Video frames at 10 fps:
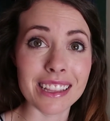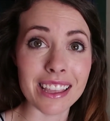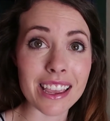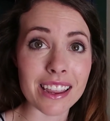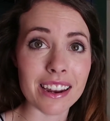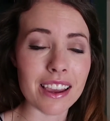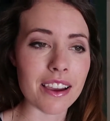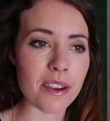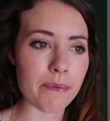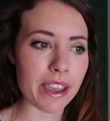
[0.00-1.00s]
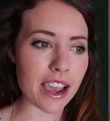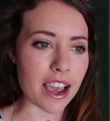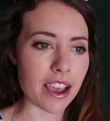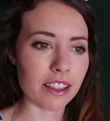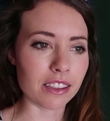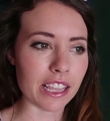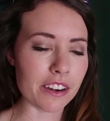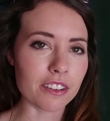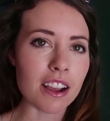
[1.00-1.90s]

And then later